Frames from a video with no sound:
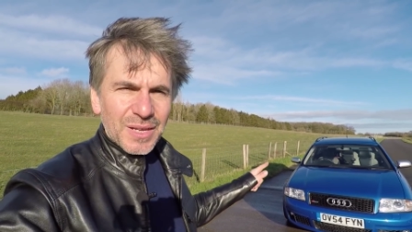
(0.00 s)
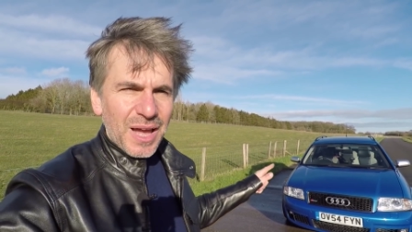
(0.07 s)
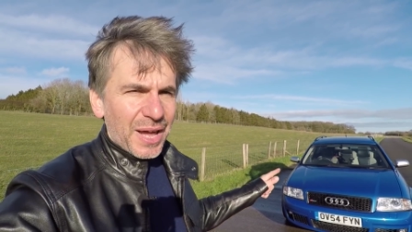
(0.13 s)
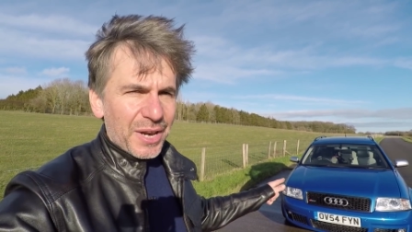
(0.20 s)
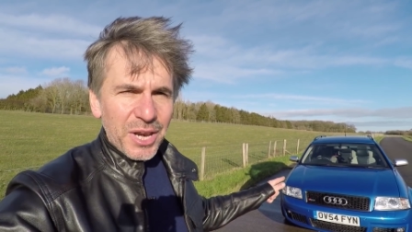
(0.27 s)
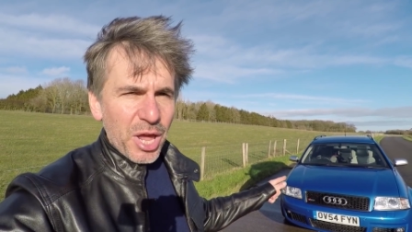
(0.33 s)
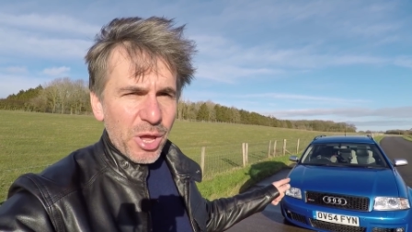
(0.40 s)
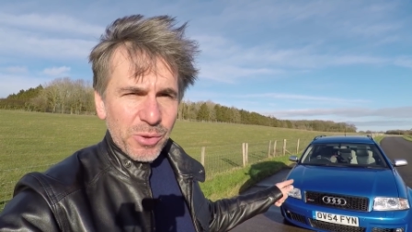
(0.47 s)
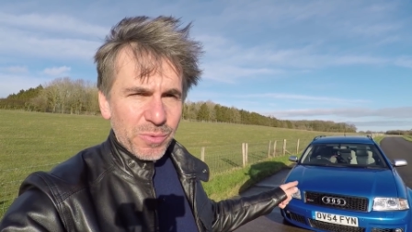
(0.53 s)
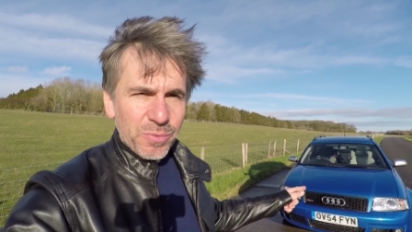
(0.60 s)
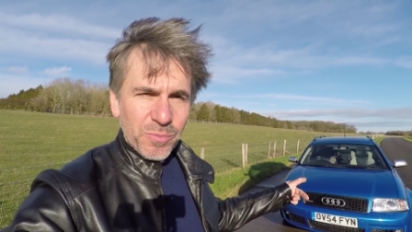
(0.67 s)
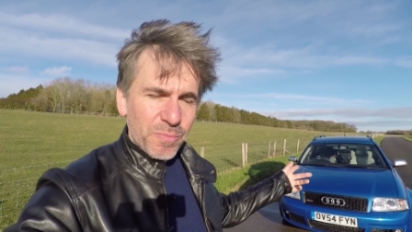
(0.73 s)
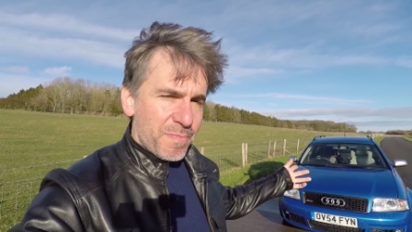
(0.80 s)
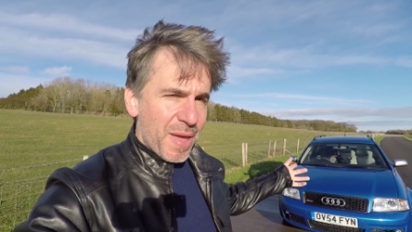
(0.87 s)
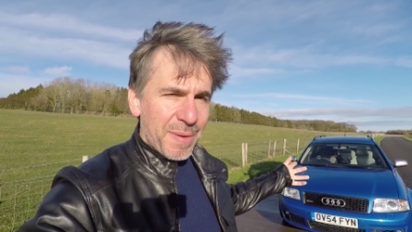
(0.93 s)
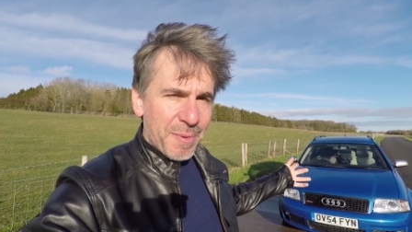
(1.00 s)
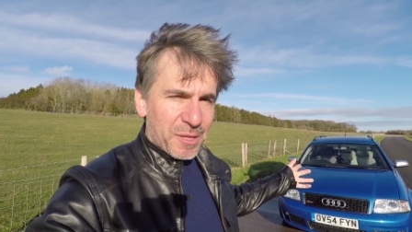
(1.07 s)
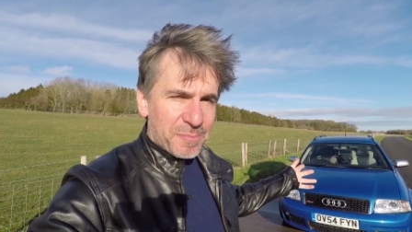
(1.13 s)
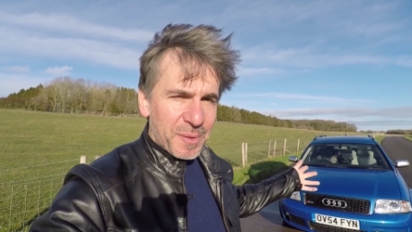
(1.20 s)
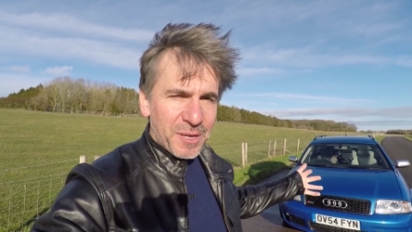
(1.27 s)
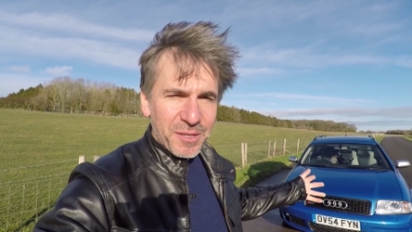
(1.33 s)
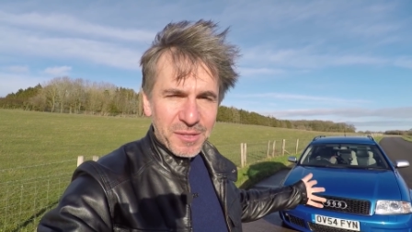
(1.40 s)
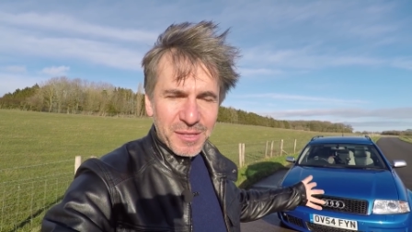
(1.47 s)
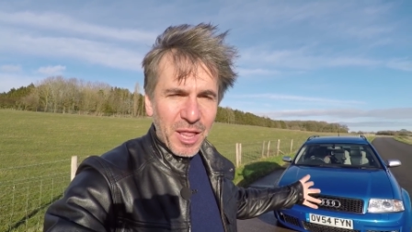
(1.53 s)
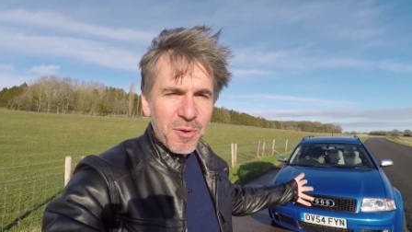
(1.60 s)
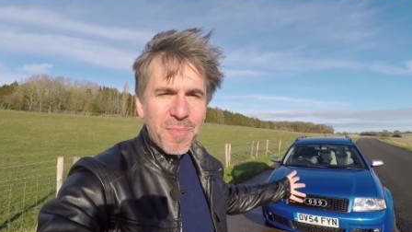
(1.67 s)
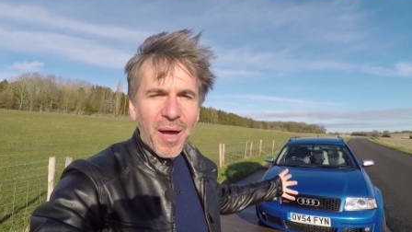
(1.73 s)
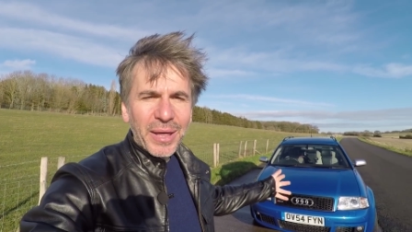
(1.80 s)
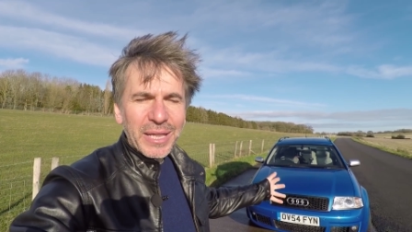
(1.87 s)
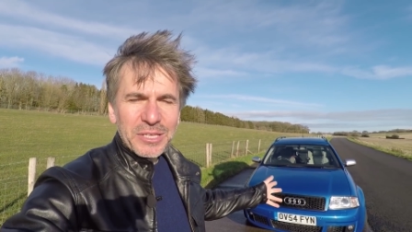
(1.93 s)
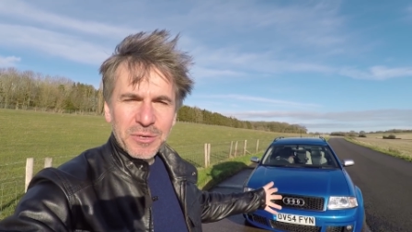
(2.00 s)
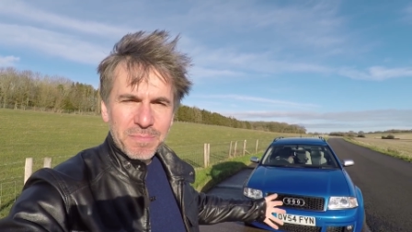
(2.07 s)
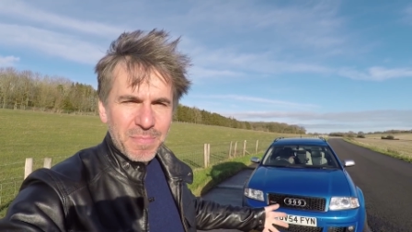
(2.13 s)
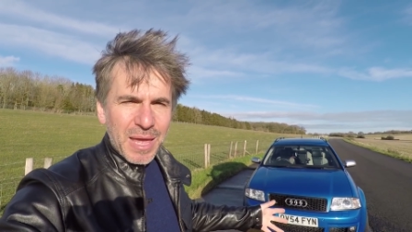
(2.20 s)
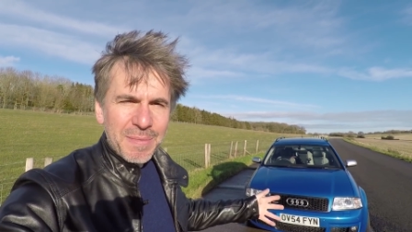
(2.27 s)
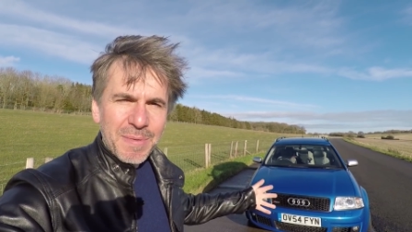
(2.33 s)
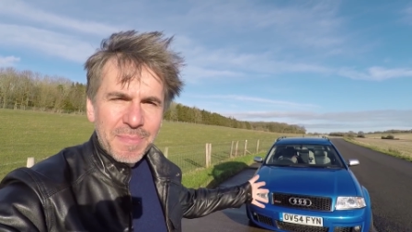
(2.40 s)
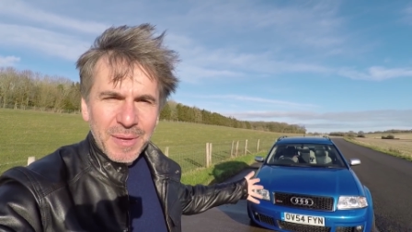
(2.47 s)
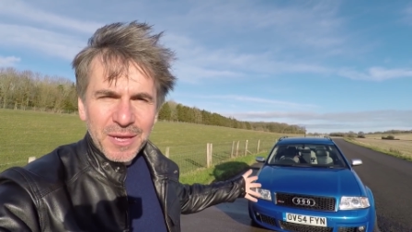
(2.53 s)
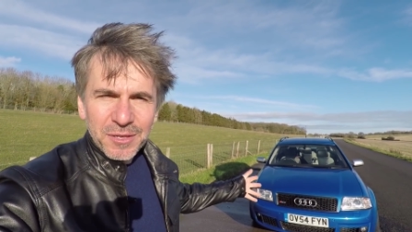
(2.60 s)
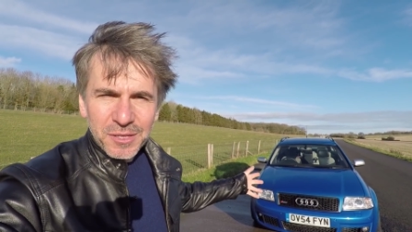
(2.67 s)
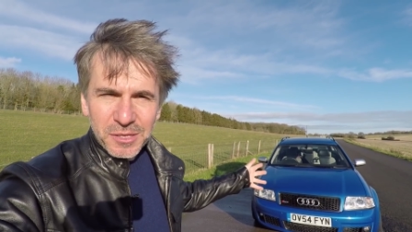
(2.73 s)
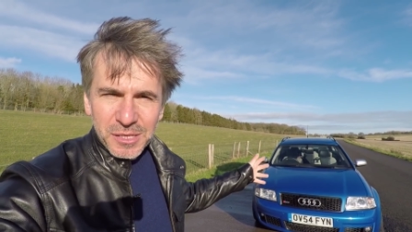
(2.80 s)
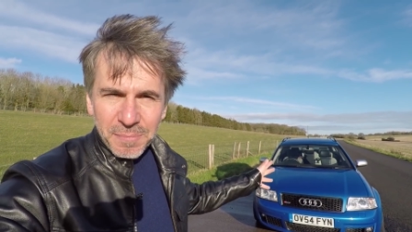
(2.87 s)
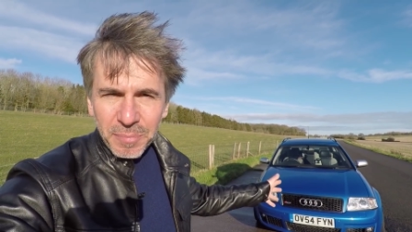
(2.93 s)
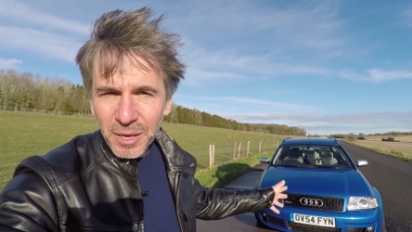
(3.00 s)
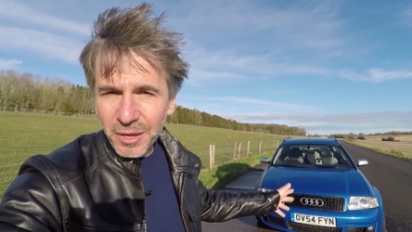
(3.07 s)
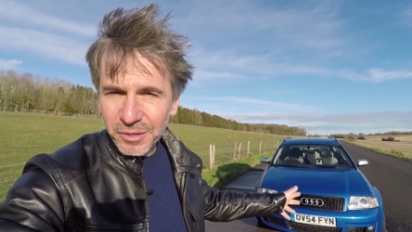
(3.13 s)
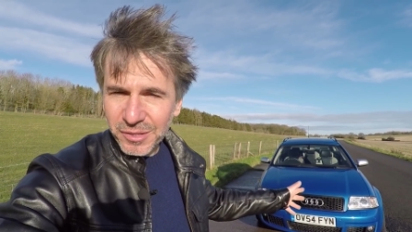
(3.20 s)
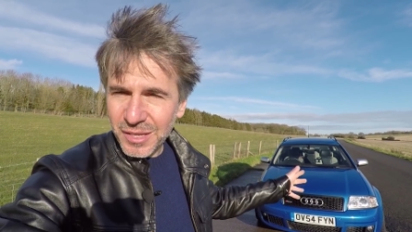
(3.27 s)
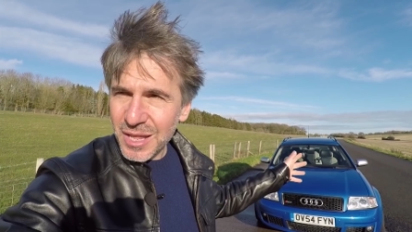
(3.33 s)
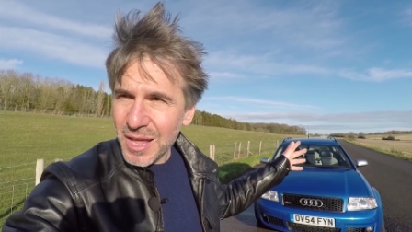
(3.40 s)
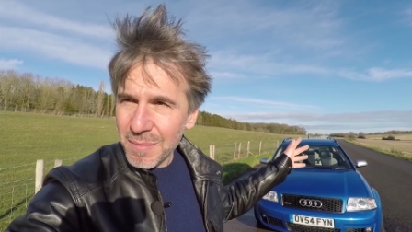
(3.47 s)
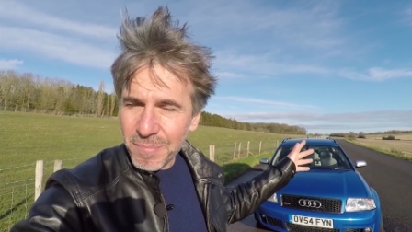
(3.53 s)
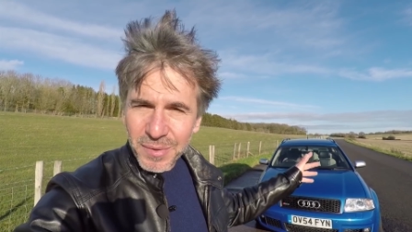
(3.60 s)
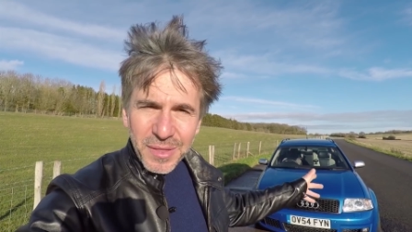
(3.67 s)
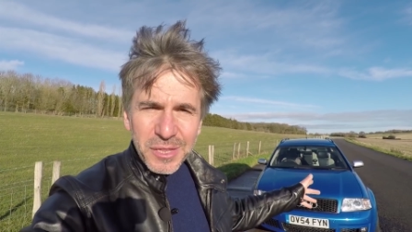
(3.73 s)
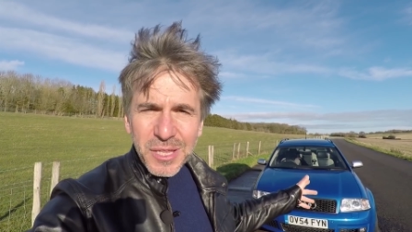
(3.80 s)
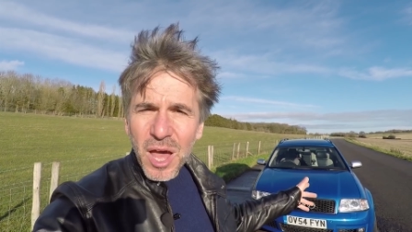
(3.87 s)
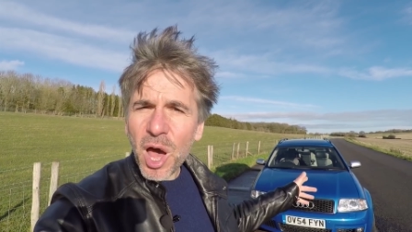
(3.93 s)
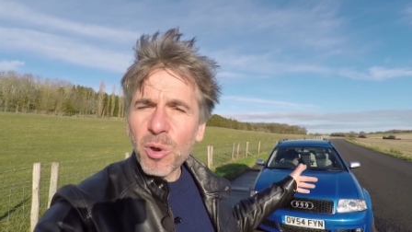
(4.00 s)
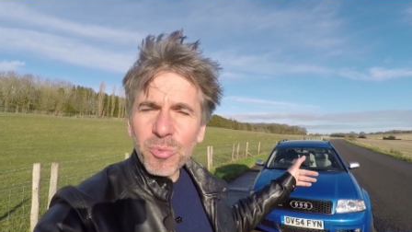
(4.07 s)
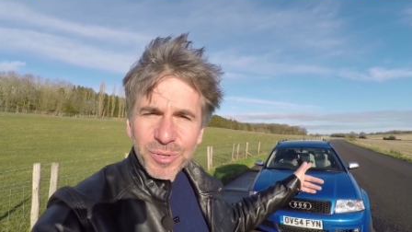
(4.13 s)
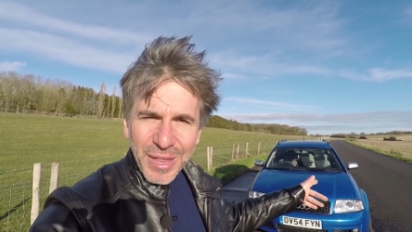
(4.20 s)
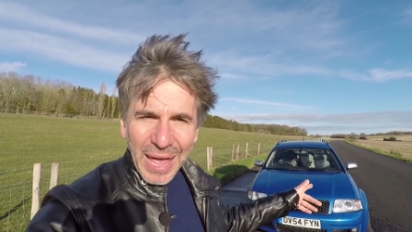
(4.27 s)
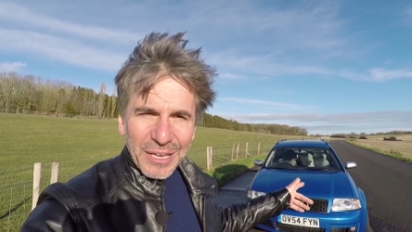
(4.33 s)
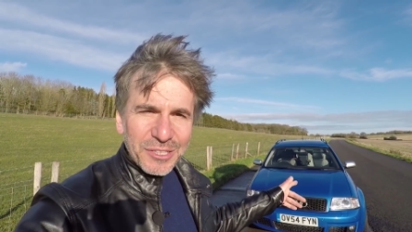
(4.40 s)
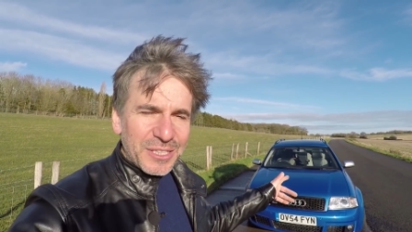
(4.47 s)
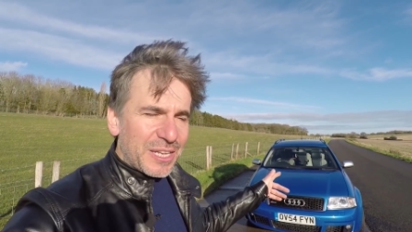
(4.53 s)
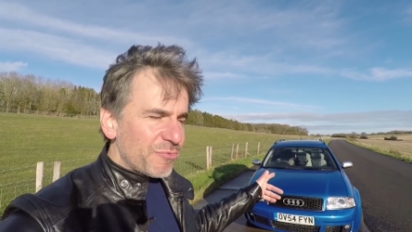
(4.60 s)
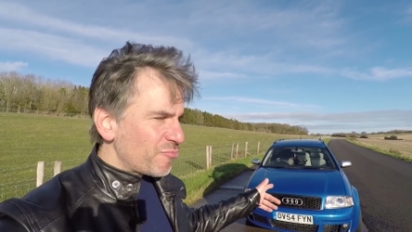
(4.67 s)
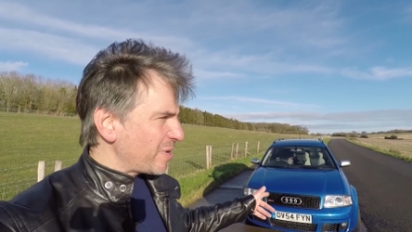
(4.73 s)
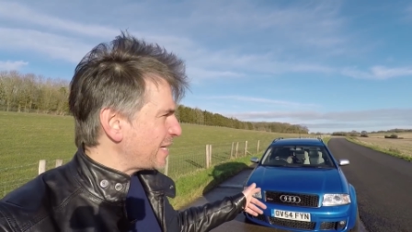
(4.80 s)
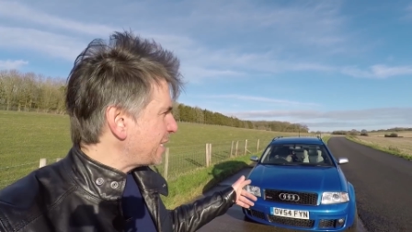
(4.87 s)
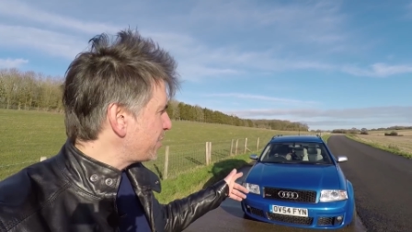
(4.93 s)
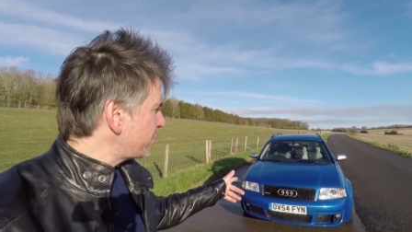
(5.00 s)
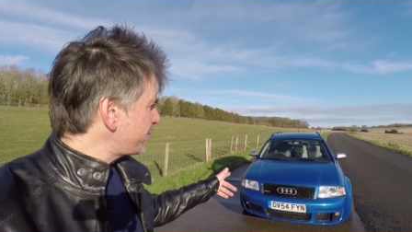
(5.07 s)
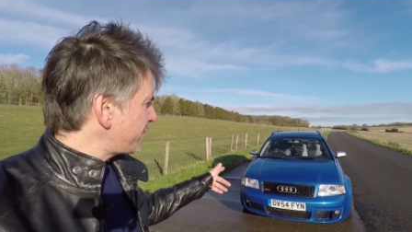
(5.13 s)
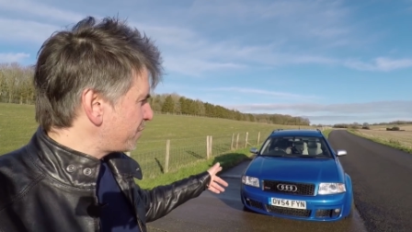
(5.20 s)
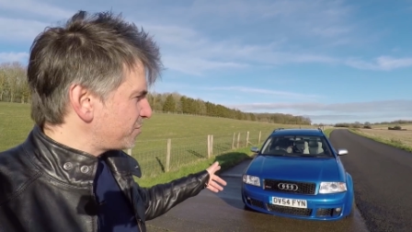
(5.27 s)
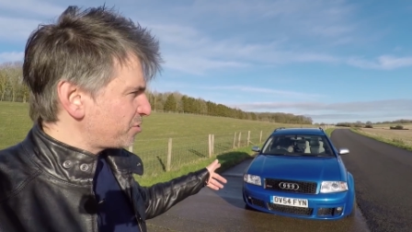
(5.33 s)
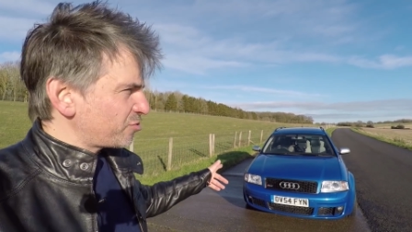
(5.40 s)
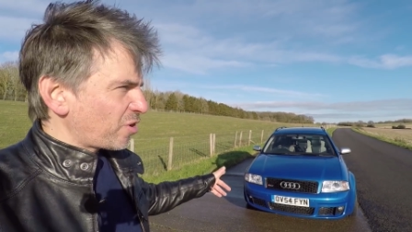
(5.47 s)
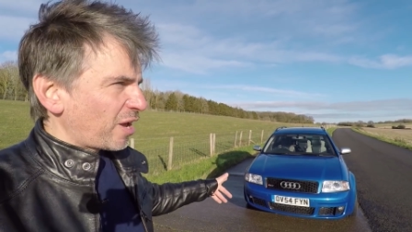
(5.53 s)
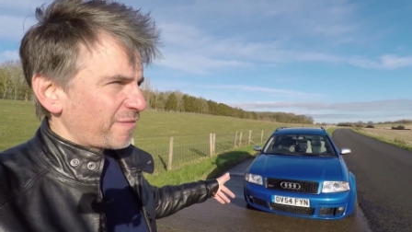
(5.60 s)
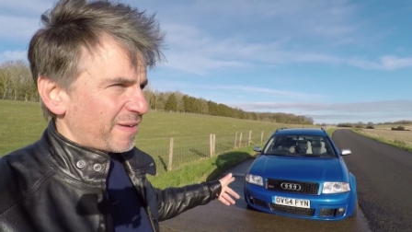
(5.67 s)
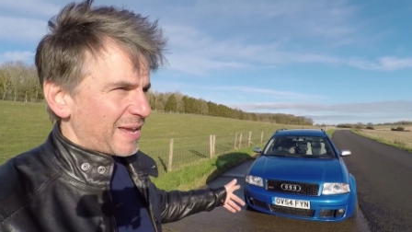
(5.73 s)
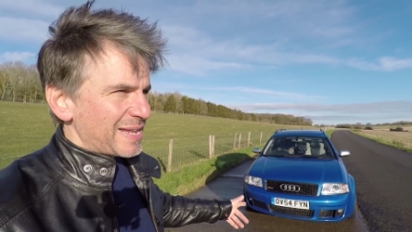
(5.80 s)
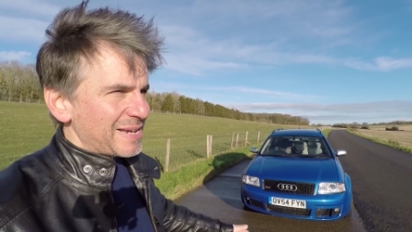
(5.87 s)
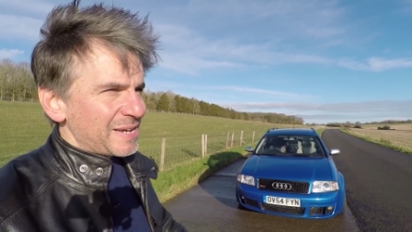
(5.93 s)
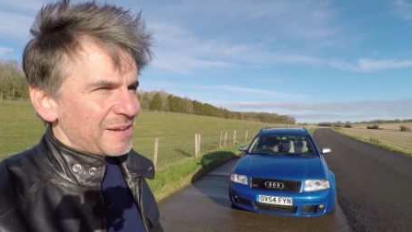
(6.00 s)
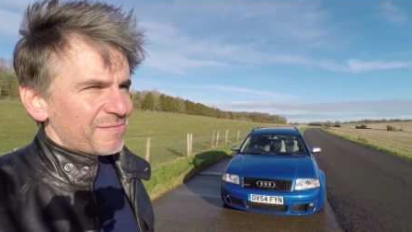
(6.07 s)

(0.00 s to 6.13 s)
I don't know, maybe it's because it's low mileage, maybe because it's a plus, but this car was actually really good fun to drive in an